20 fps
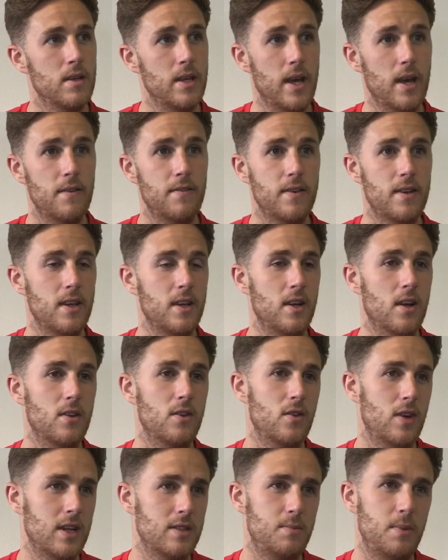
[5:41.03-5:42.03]
Yeah, I think, you know,
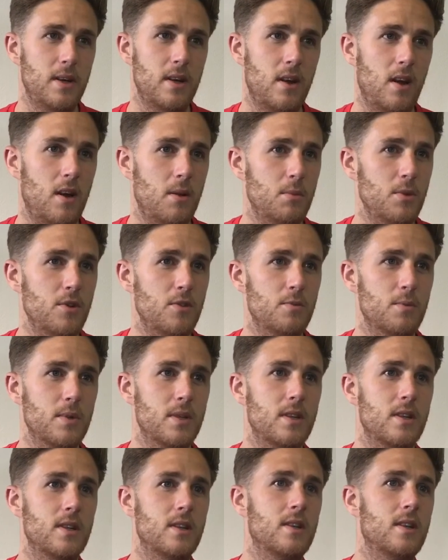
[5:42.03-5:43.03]
there has been a lot of
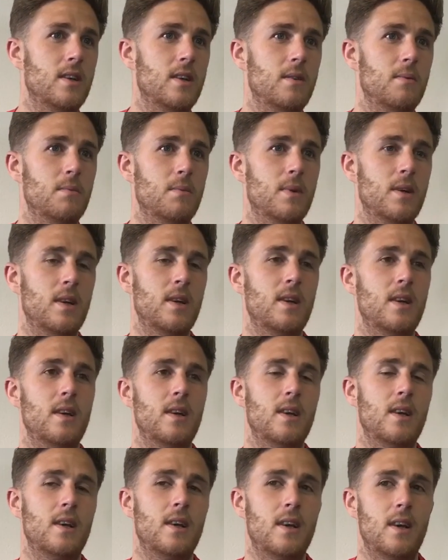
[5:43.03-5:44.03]
movement, and
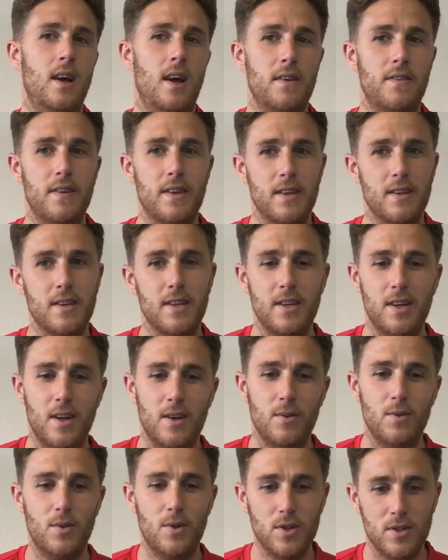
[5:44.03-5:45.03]
I think, you
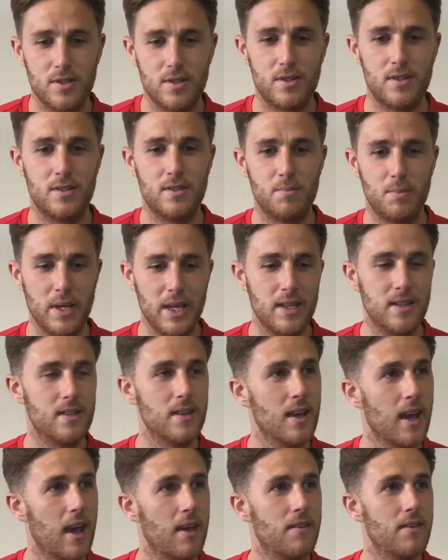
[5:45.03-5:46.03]
know, us being
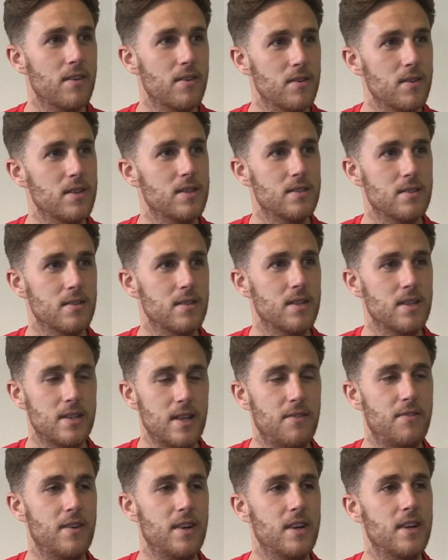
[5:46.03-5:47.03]
together is
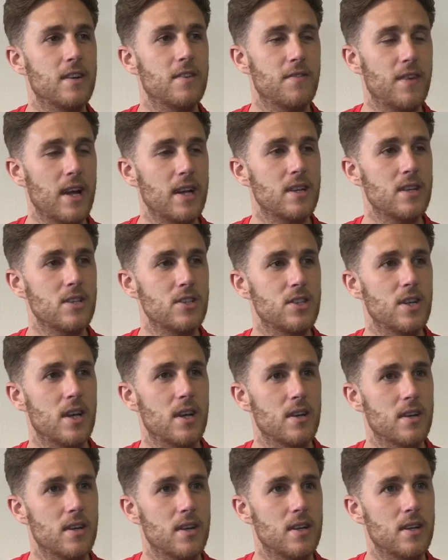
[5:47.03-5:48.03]
definitely an advantage, yeah.
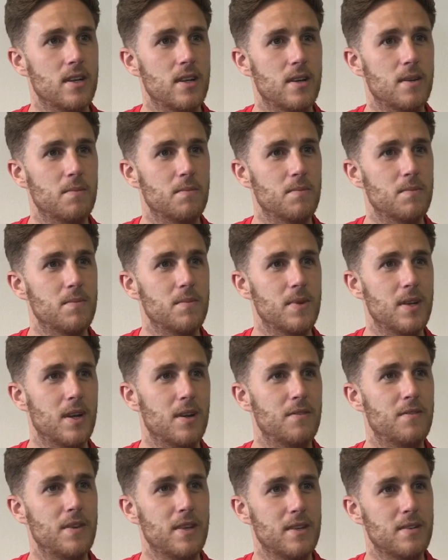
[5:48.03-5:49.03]
And, you know,
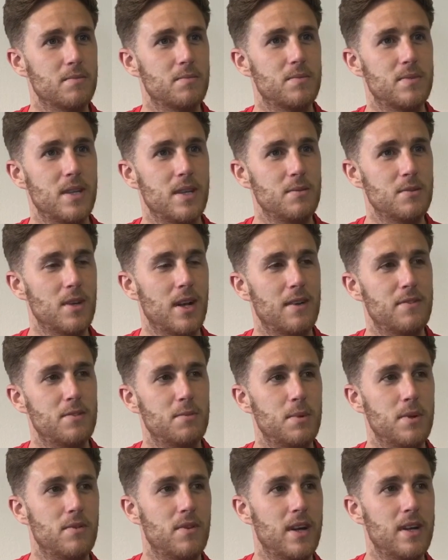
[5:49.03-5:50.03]
I think teams will have to
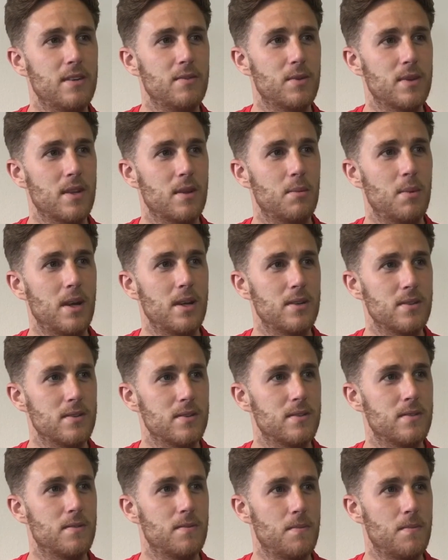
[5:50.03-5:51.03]
be ready when they play us.